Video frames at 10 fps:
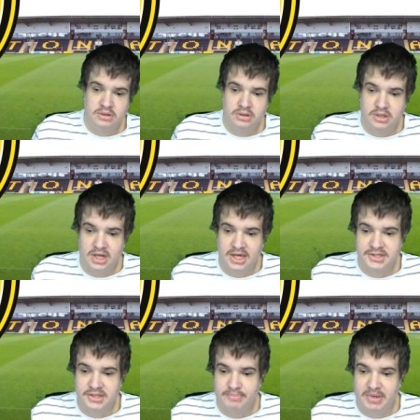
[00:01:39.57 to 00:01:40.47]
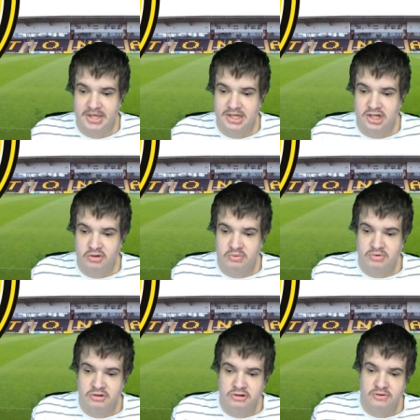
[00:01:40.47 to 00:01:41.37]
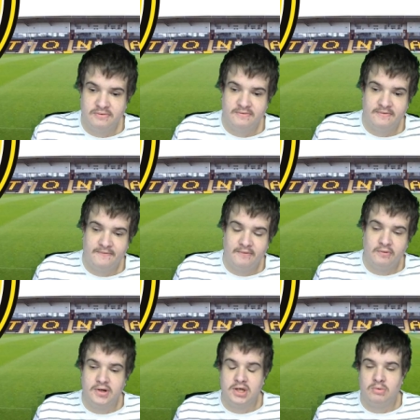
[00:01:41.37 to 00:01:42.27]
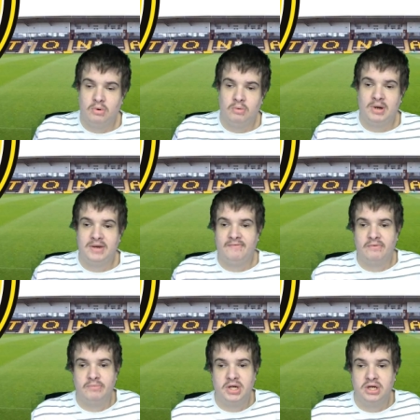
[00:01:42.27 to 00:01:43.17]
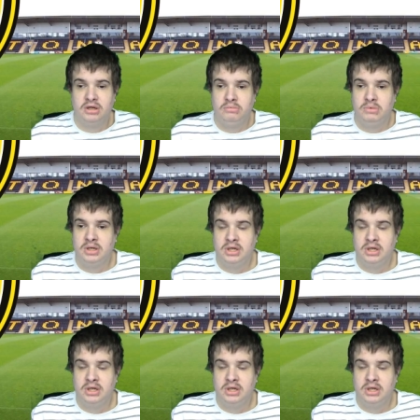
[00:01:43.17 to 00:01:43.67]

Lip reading: Leicester beating Luton 4-0 away from home.